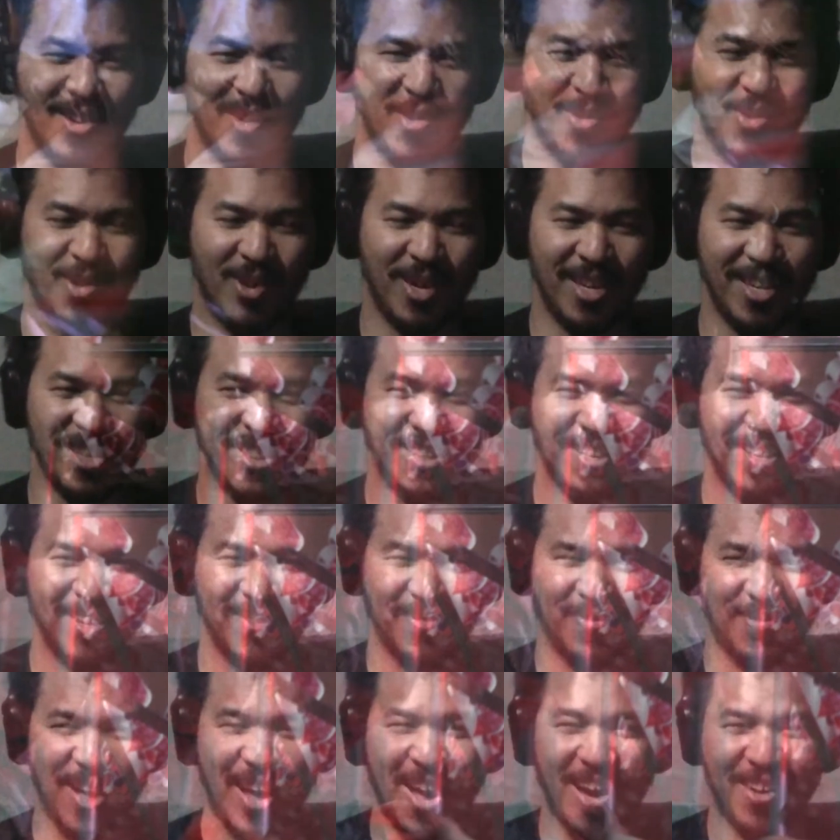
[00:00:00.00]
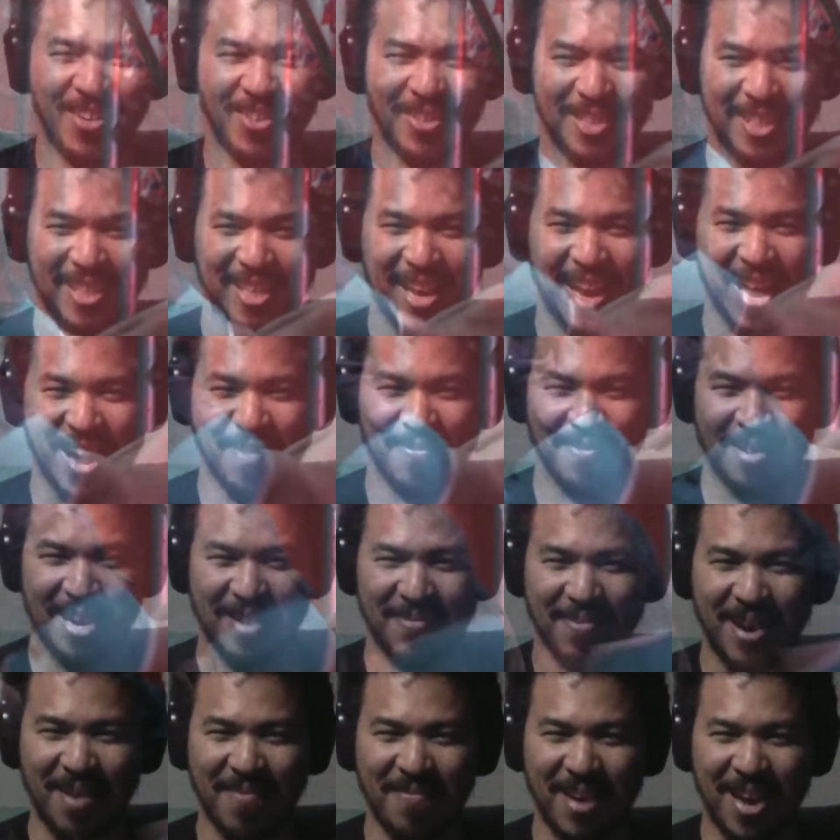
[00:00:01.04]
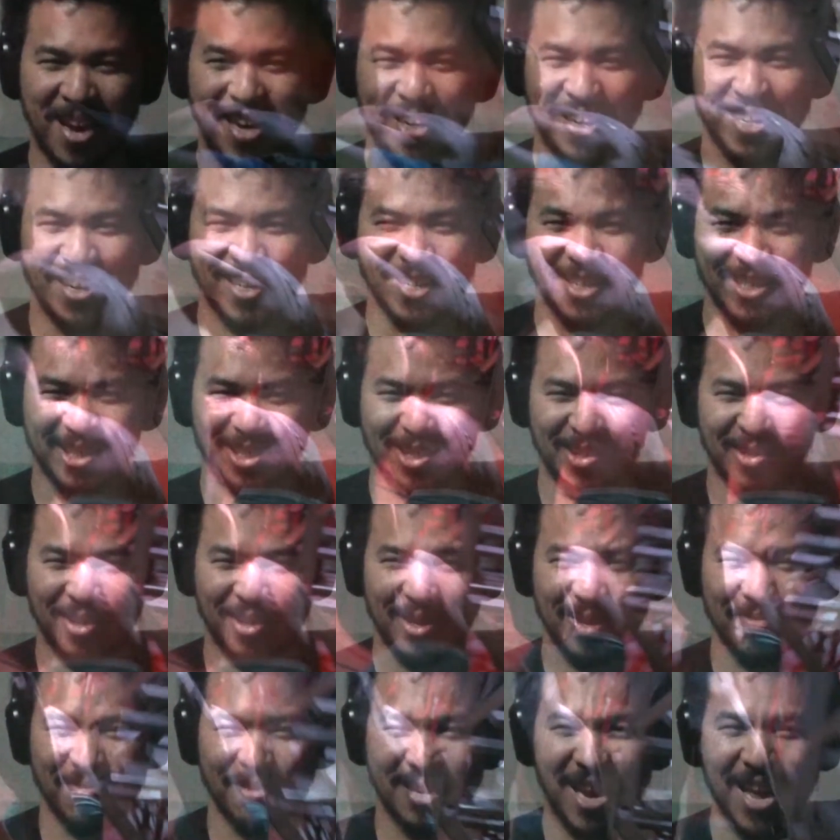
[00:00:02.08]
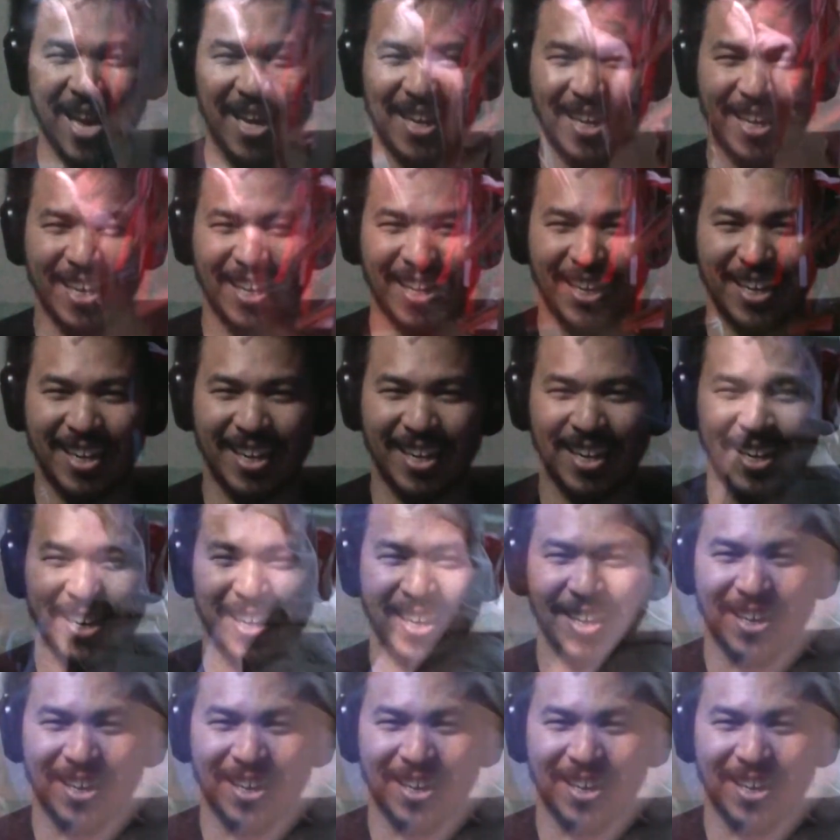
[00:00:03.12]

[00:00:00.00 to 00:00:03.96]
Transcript: the, where the faculty at, man? My man getting stripped naked